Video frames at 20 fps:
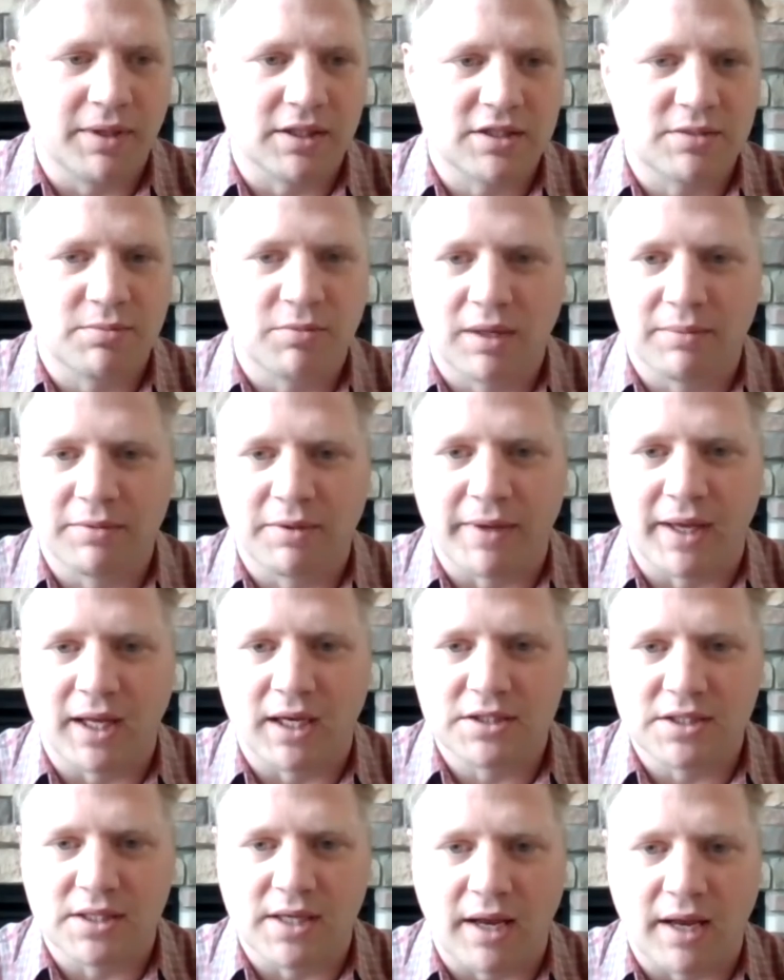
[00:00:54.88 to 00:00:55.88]
Miltimore. I'm the
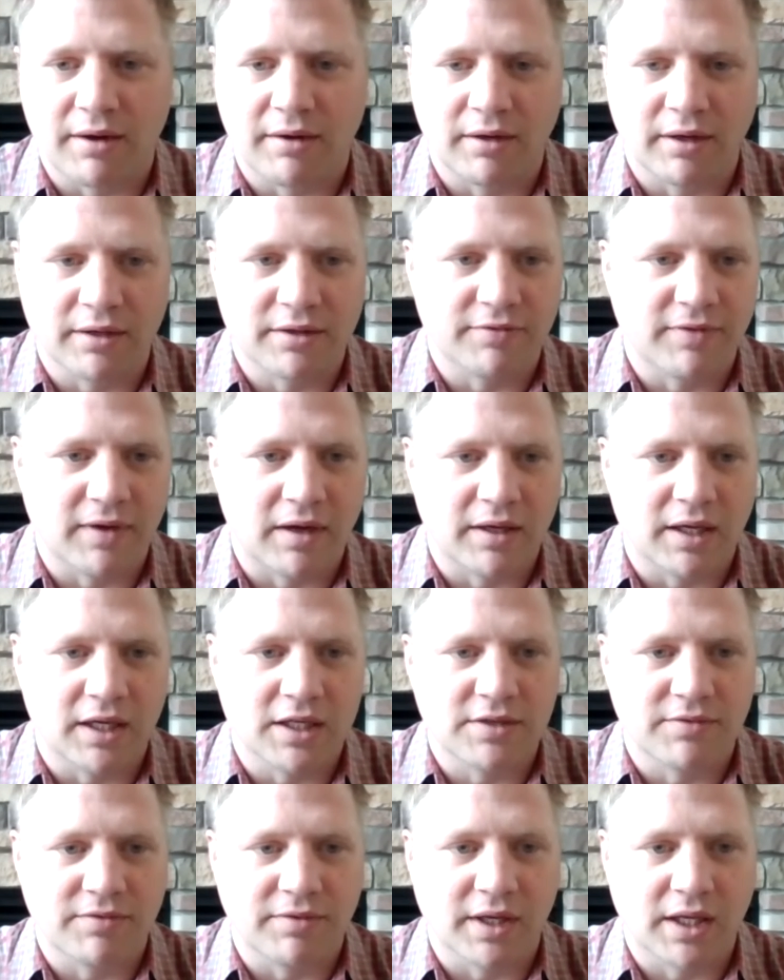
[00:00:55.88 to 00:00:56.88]
managing editor at the
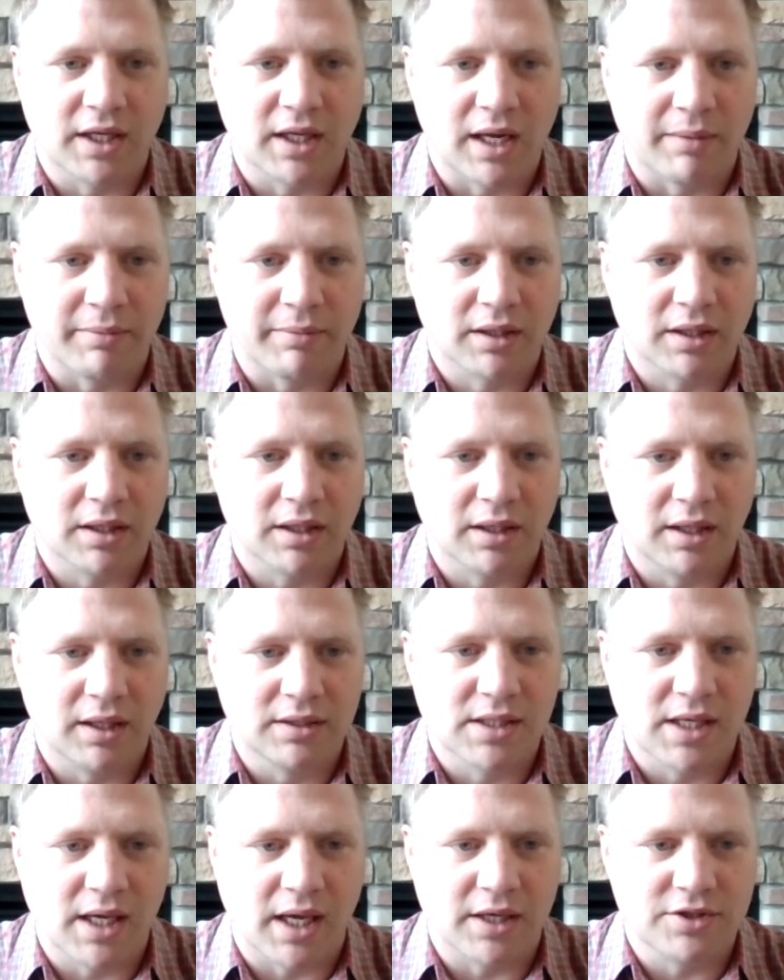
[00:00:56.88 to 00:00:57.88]
Foundation for Economic
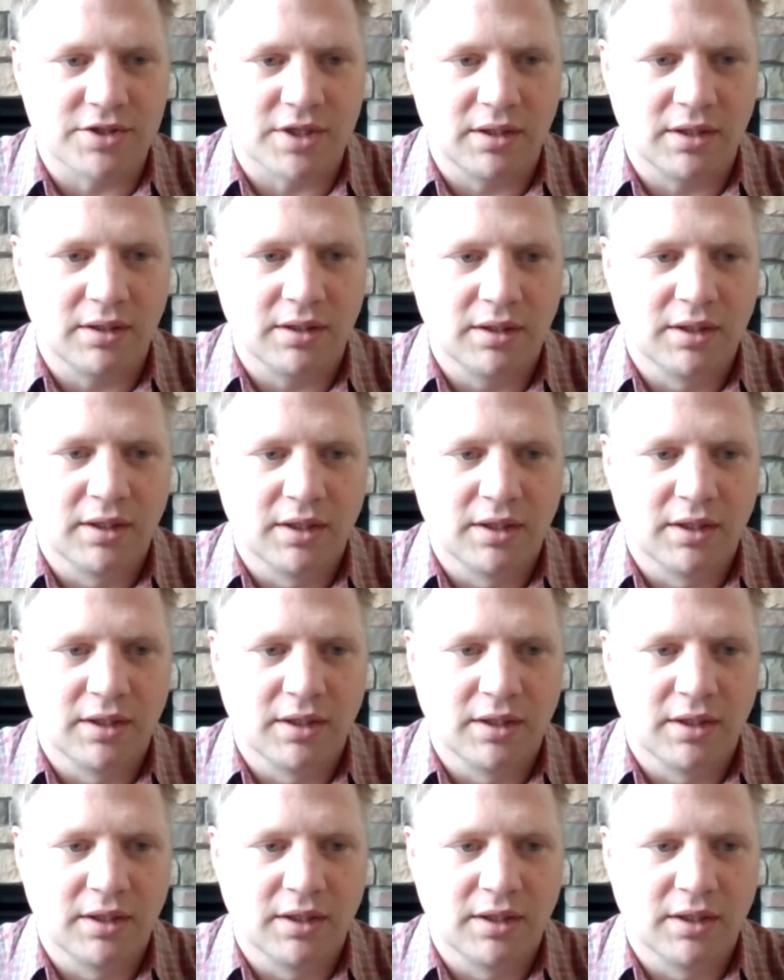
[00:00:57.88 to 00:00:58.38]
Education.